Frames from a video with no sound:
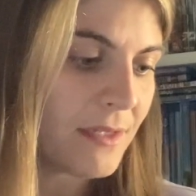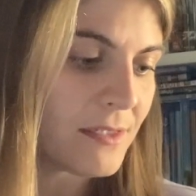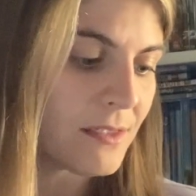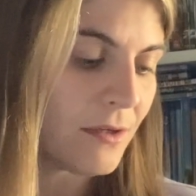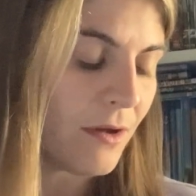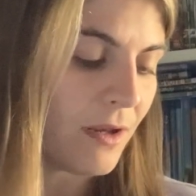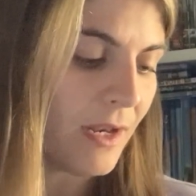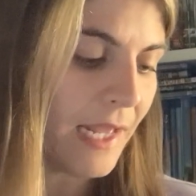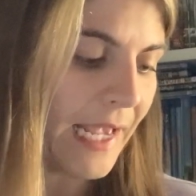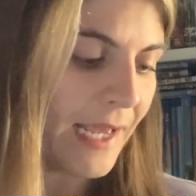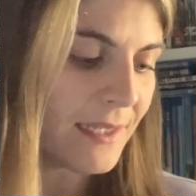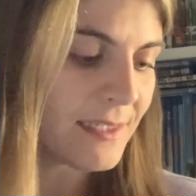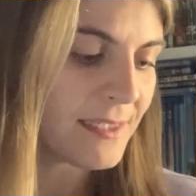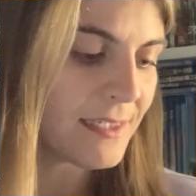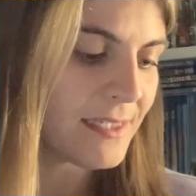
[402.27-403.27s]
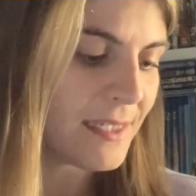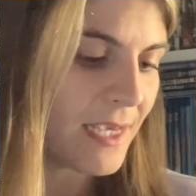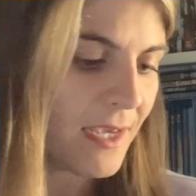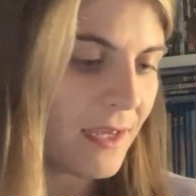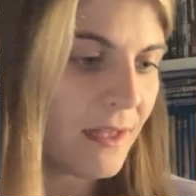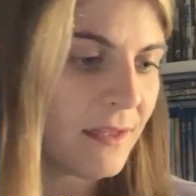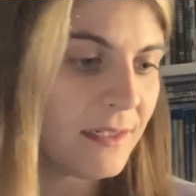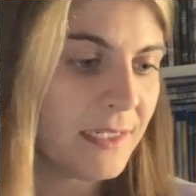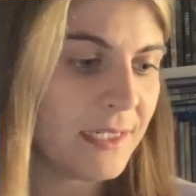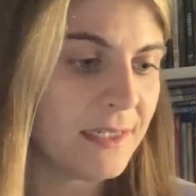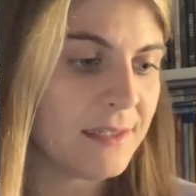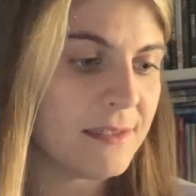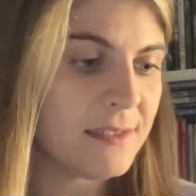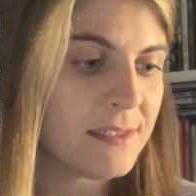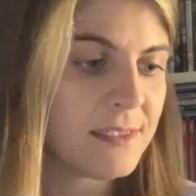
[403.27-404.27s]
on last sale
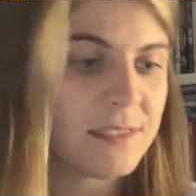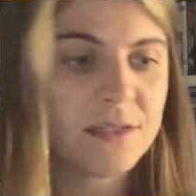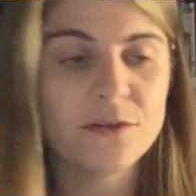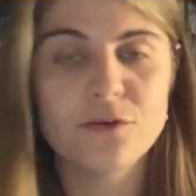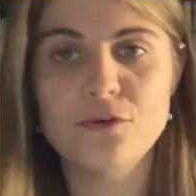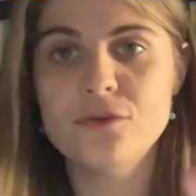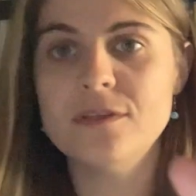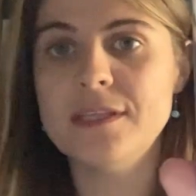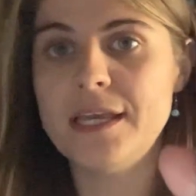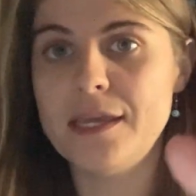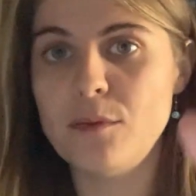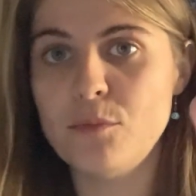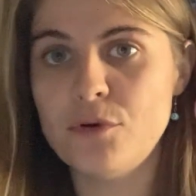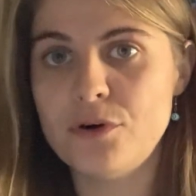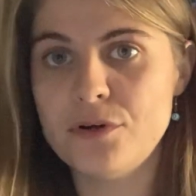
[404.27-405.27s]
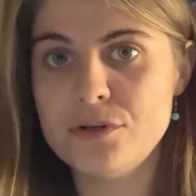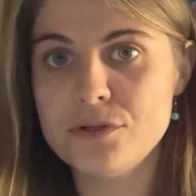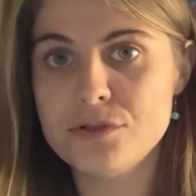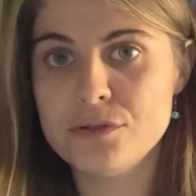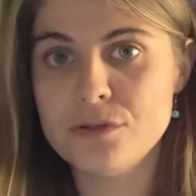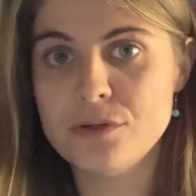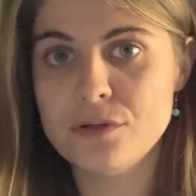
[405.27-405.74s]
is Good Neighbors.